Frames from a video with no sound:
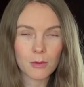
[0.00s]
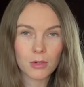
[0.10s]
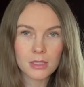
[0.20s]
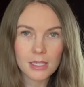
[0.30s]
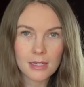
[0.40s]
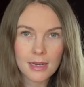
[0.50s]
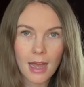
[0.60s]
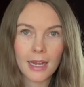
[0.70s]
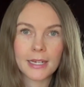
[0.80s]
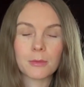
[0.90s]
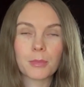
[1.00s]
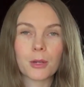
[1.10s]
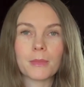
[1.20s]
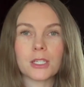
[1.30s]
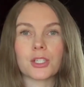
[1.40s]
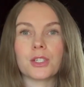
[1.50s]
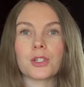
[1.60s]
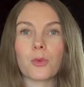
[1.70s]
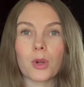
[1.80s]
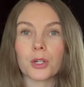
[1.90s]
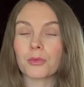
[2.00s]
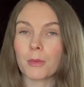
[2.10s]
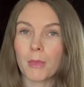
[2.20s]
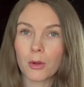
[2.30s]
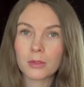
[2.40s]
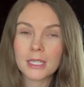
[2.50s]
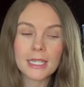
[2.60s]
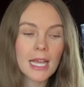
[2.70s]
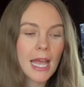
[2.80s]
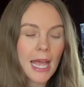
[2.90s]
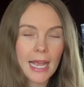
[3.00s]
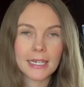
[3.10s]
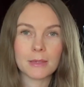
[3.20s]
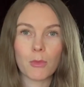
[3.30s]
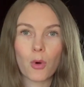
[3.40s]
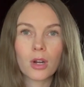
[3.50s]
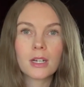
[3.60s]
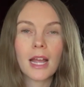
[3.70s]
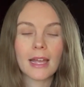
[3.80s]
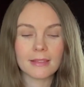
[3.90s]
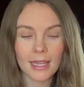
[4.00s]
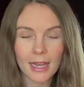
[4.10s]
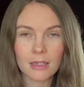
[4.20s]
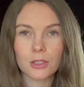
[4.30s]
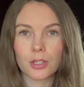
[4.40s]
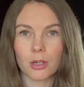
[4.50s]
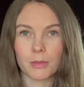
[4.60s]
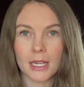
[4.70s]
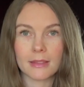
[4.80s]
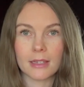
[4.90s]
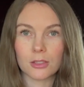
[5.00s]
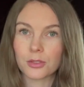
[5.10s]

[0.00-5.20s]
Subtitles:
were denied permission to work remotely anymore, and they had to terminate their